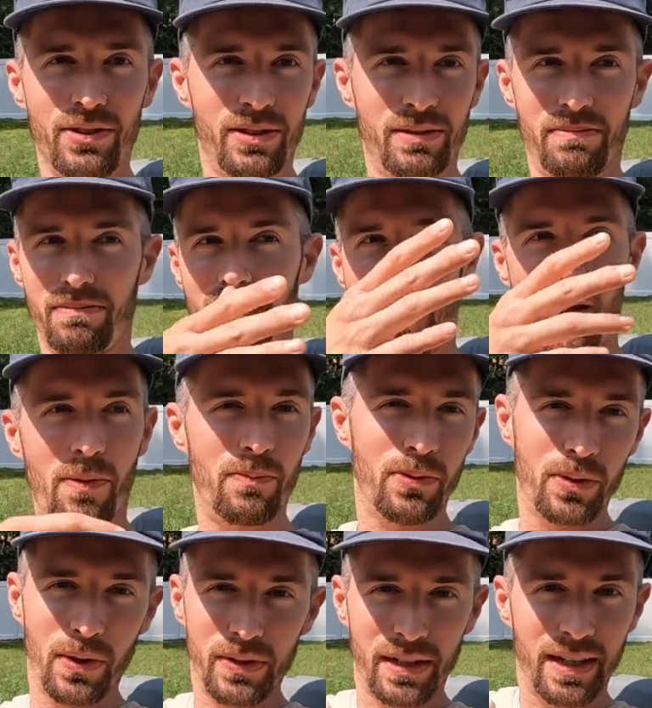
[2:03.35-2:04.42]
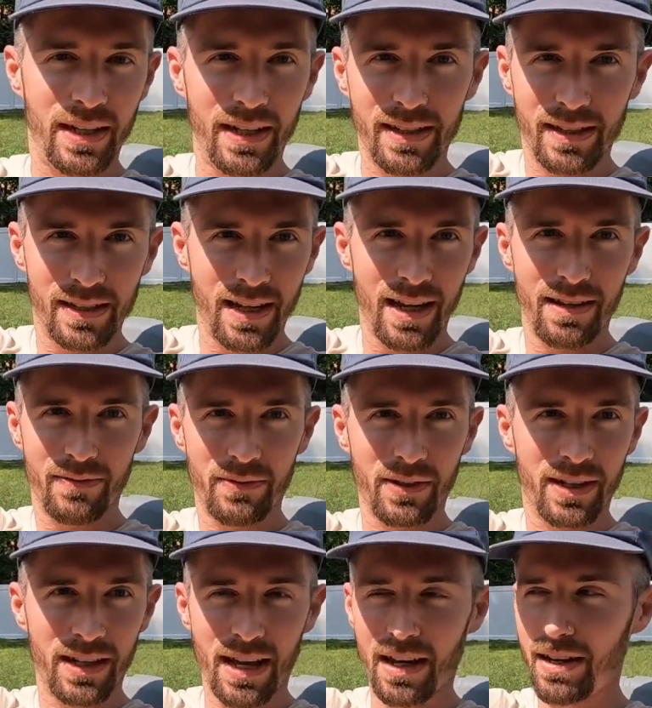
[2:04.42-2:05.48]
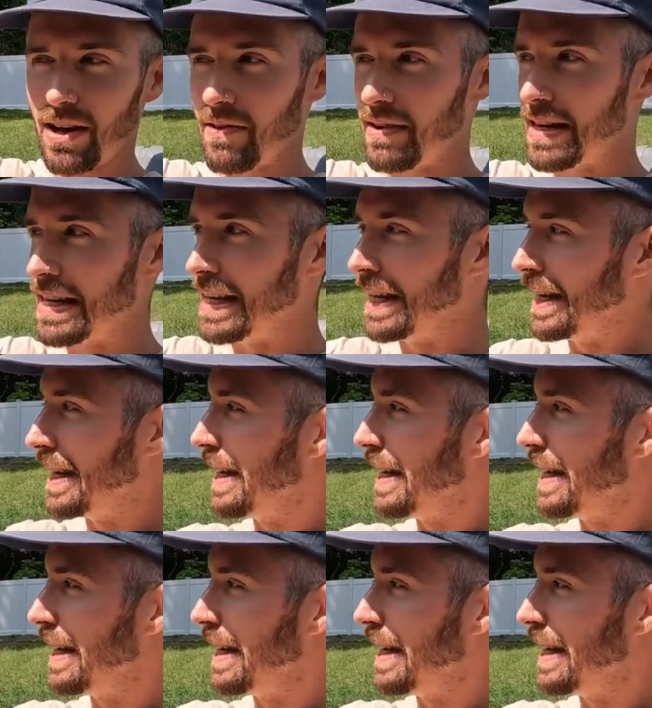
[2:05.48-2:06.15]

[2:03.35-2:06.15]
Just, you know, Bruno's here. He says, hey, we're gonna get going.